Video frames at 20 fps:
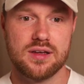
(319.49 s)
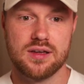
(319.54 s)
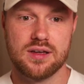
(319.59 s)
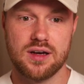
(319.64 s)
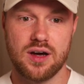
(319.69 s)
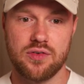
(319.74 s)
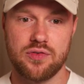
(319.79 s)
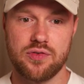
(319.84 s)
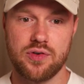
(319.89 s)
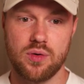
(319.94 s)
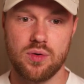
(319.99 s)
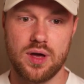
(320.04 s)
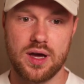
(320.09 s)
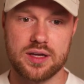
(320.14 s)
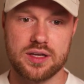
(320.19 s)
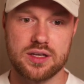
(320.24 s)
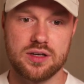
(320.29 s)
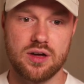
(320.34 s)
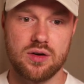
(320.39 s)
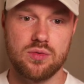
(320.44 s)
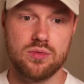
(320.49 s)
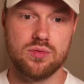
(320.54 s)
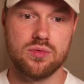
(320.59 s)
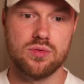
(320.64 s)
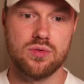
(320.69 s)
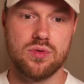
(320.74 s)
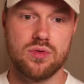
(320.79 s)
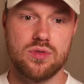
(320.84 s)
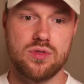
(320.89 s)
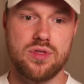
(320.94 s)
I felt like,
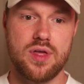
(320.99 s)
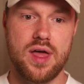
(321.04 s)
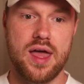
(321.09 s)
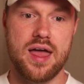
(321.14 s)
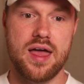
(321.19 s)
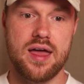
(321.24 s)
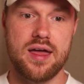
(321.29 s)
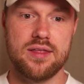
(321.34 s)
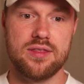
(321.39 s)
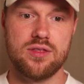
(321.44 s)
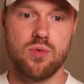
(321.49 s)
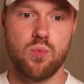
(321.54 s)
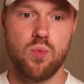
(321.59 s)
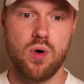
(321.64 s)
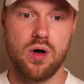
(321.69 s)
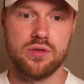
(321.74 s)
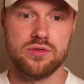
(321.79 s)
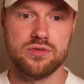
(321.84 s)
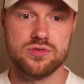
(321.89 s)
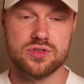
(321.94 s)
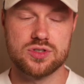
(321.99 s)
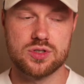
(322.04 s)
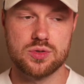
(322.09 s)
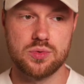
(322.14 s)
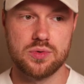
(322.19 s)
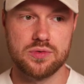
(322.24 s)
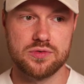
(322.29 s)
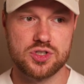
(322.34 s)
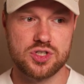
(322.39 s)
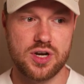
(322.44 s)
they're the ones who
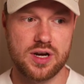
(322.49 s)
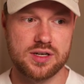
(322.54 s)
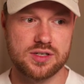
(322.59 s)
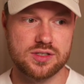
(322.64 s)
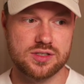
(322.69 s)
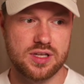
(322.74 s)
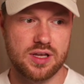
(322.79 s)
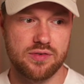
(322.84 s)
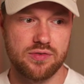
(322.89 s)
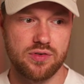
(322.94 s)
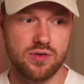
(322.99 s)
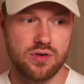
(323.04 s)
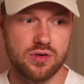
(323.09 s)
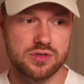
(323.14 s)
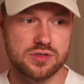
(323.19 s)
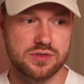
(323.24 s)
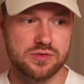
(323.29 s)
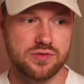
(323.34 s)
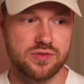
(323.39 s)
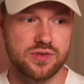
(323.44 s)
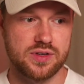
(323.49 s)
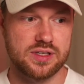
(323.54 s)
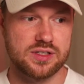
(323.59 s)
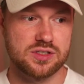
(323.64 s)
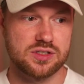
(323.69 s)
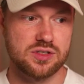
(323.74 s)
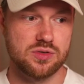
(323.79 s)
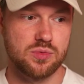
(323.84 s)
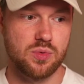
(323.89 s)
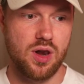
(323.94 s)
have changed their philosophy
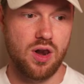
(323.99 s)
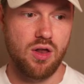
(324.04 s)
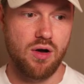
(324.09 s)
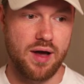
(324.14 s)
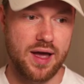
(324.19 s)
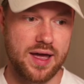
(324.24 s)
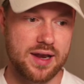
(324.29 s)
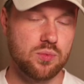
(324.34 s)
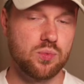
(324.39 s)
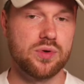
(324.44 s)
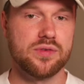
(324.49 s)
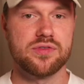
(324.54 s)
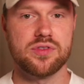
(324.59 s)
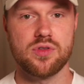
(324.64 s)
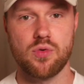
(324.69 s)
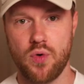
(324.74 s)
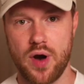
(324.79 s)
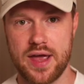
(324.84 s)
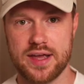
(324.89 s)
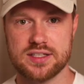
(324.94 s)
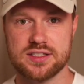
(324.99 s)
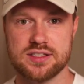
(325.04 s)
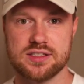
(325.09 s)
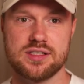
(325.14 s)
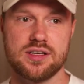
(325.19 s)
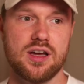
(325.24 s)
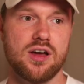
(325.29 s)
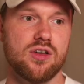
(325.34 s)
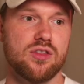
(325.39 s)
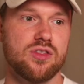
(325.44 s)
to align with the rest
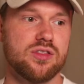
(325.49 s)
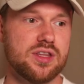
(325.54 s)
at